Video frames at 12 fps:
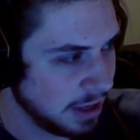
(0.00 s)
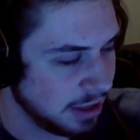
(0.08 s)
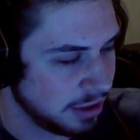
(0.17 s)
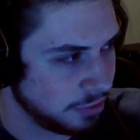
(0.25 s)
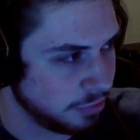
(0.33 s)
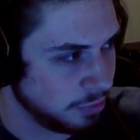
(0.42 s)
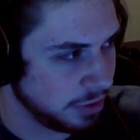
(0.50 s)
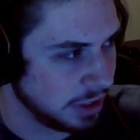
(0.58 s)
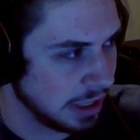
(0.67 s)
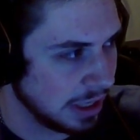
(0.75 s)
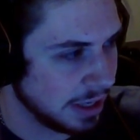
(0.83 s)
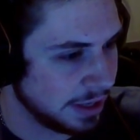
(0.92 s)
And we
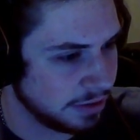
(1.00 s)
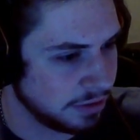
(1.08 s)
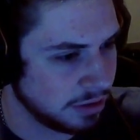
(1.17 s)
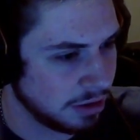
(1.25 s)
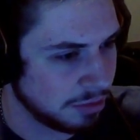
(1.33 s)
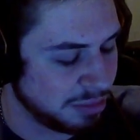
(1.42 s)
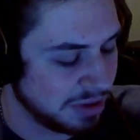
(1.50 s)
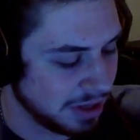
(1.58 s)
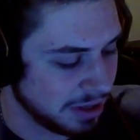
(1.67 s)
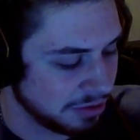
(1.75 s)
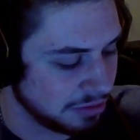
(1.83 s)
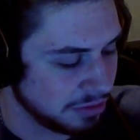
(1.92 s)
got
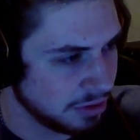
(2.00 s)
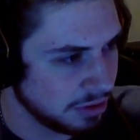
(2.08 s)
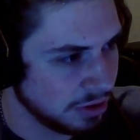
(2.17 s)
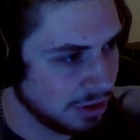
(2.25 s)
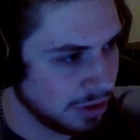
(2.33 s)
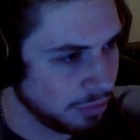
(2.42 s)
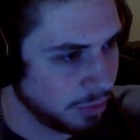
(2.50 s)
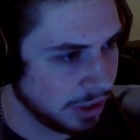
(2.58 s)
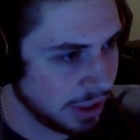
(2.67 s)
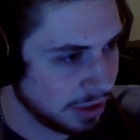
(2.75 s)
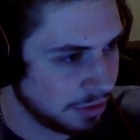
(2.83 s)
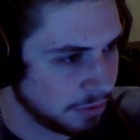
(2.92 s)

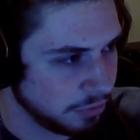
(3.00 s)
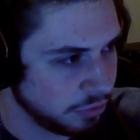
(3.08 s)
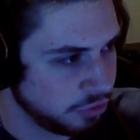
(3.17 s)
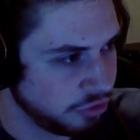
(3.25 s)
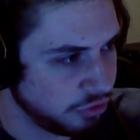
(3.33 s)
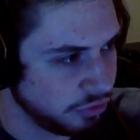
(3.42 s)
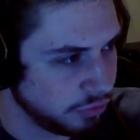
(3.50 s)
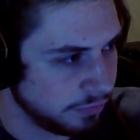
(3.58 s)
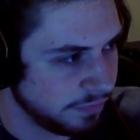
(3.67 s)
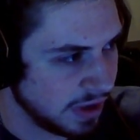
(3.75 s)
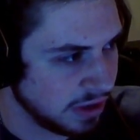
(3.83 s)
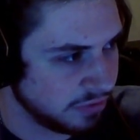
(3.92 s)
through to
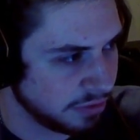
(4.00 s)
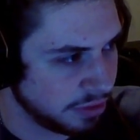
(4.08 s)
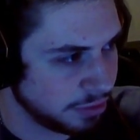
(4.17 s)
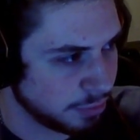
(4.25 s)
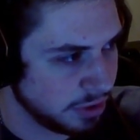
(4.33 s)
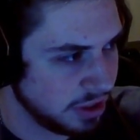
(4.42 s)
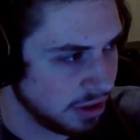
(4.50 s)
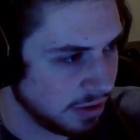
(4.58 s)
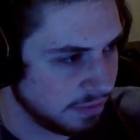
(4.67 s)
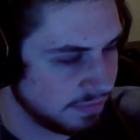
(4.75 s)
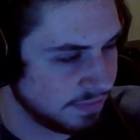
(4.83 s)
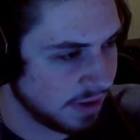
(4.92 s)
phase 3
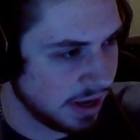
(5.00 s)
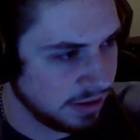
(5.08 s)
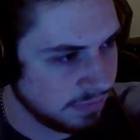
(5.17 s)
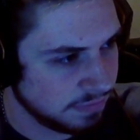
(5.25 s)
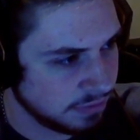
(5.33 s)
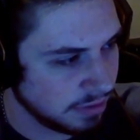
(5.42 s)
of 5.